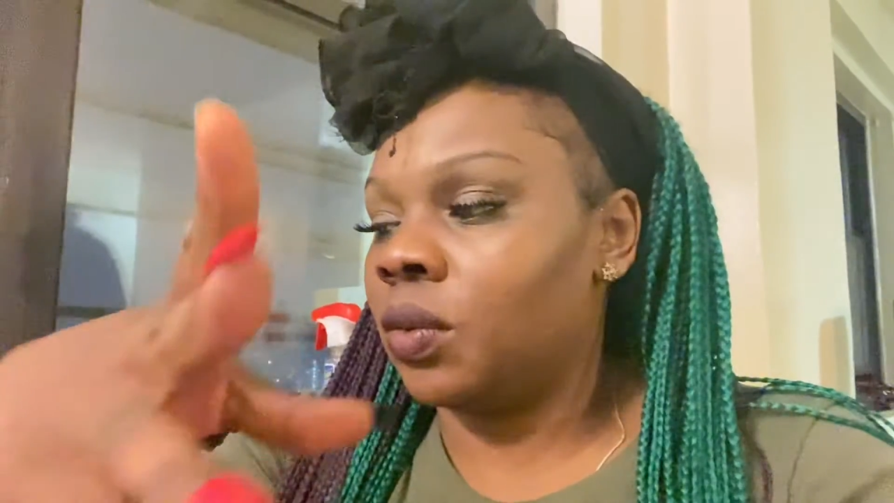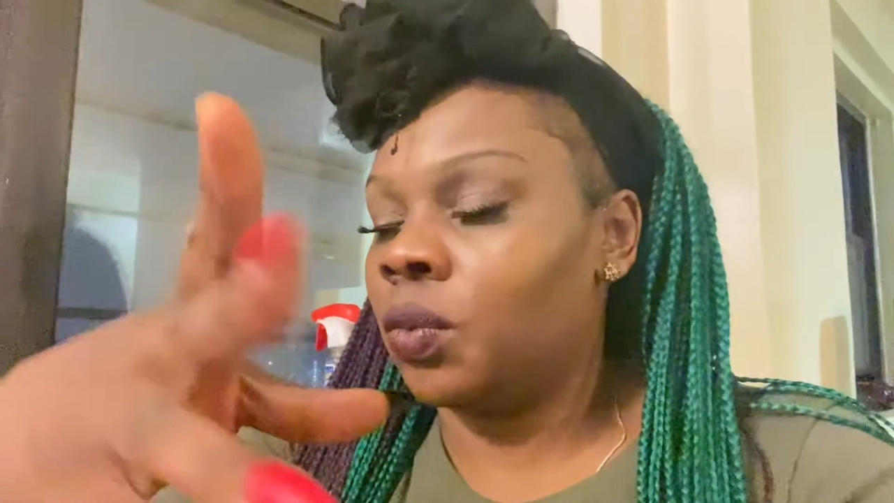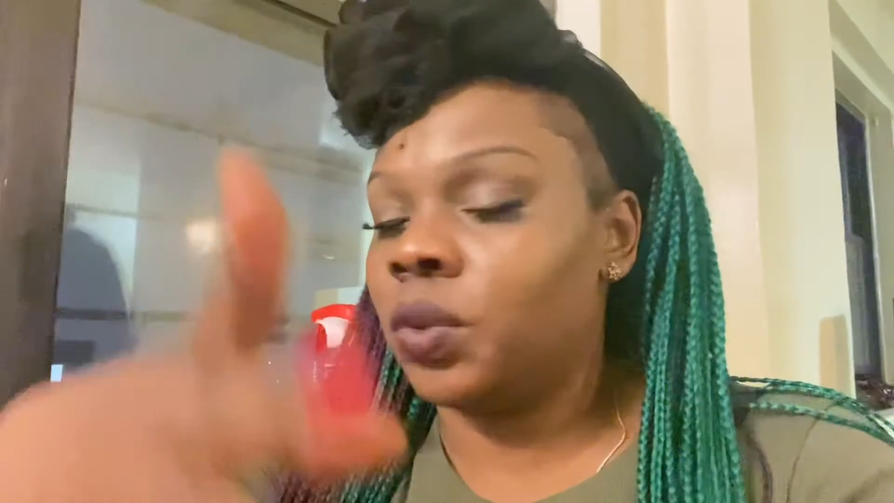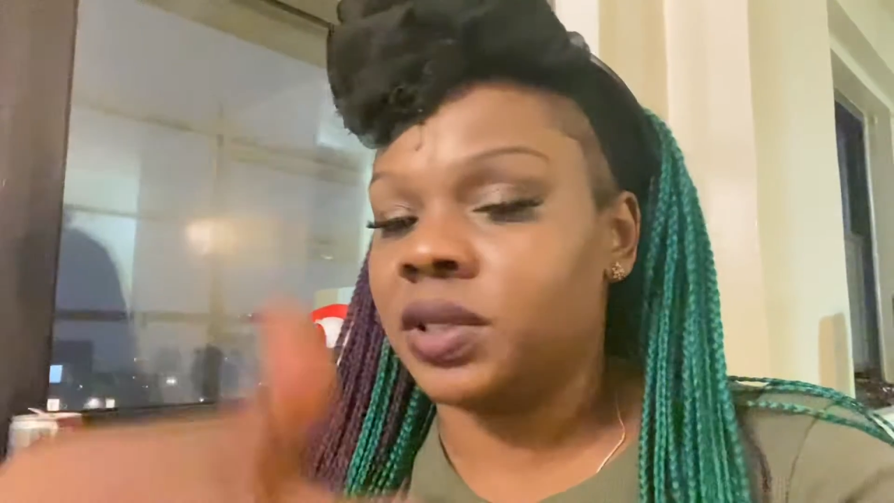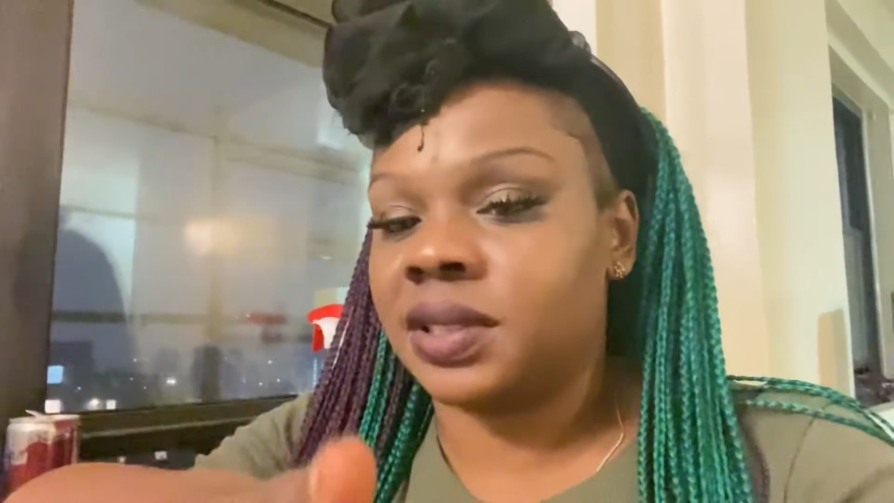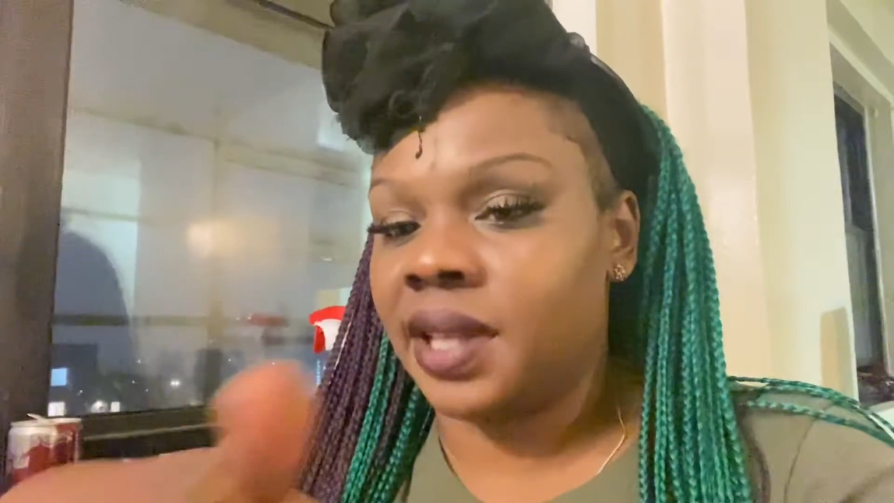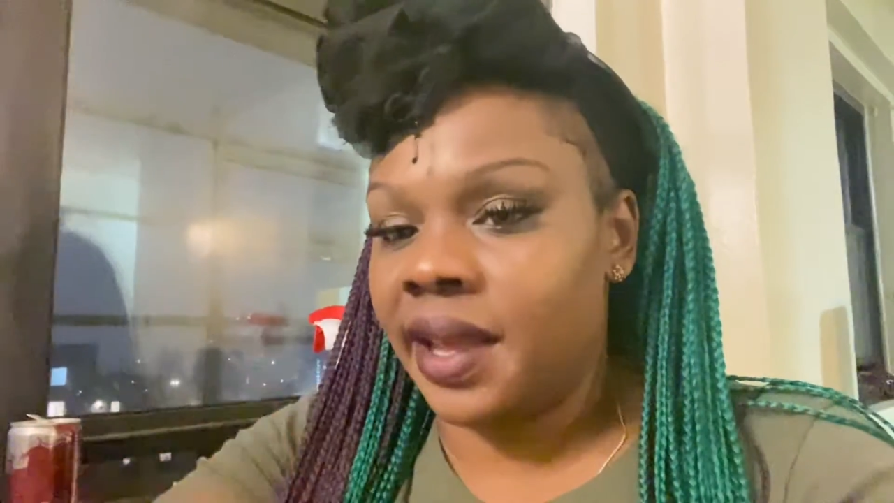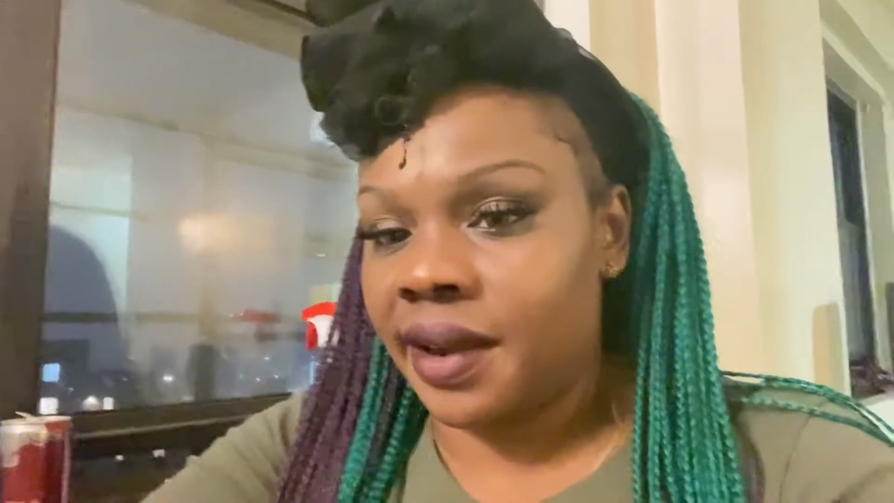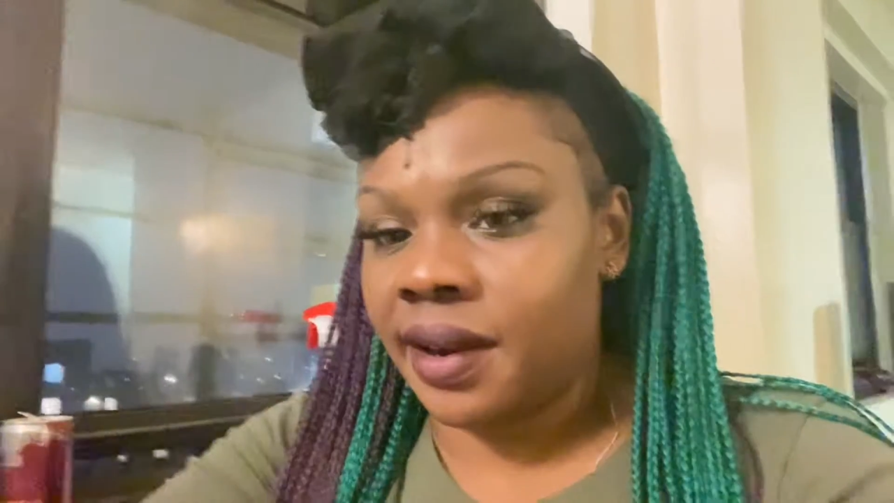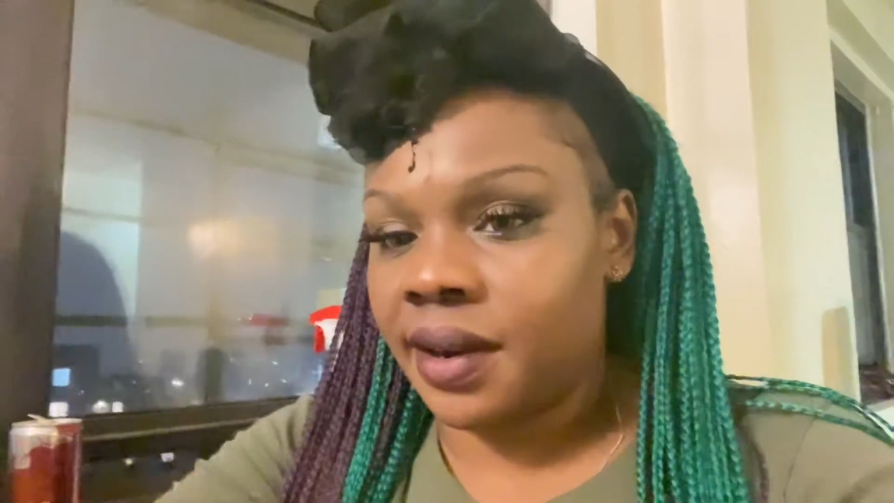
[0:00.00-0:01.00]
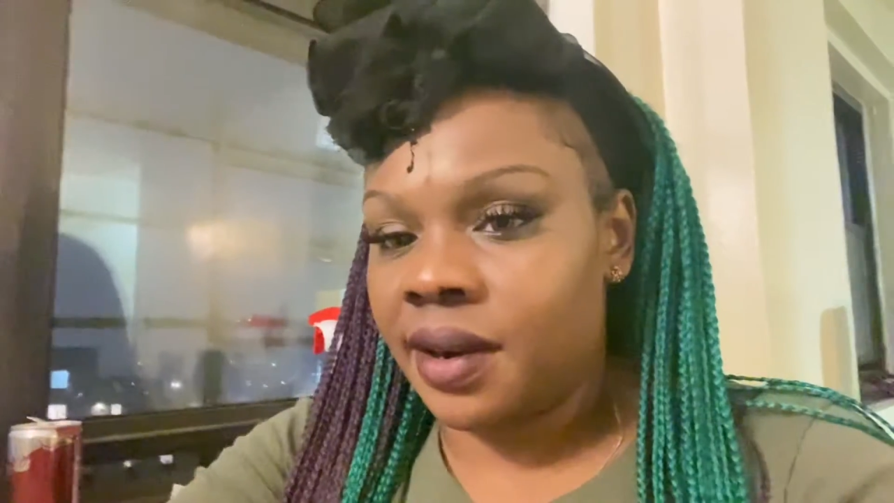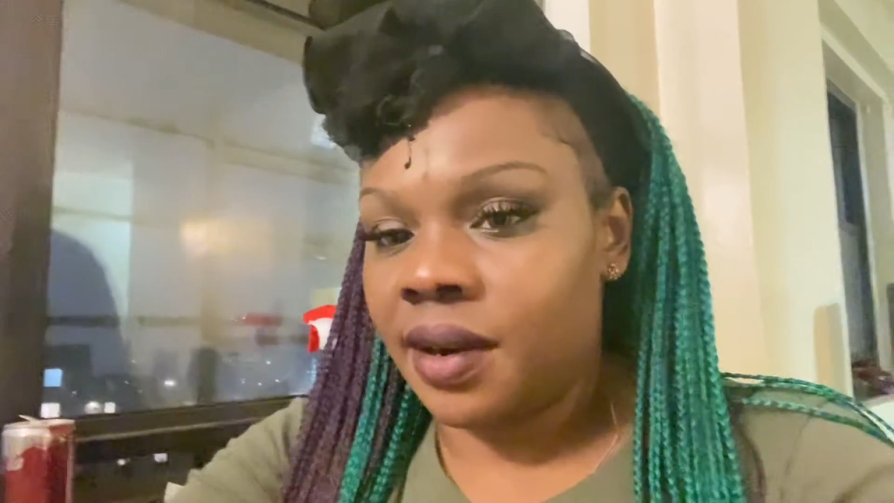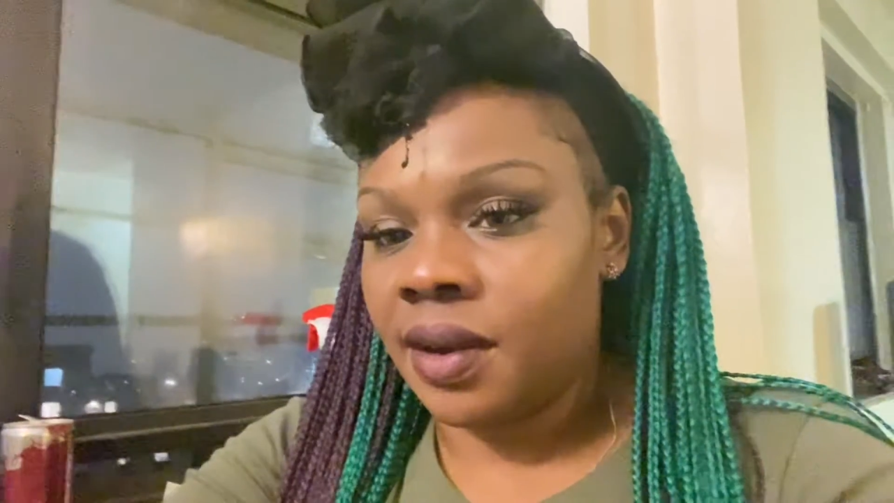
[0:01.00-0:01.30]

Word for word: was here,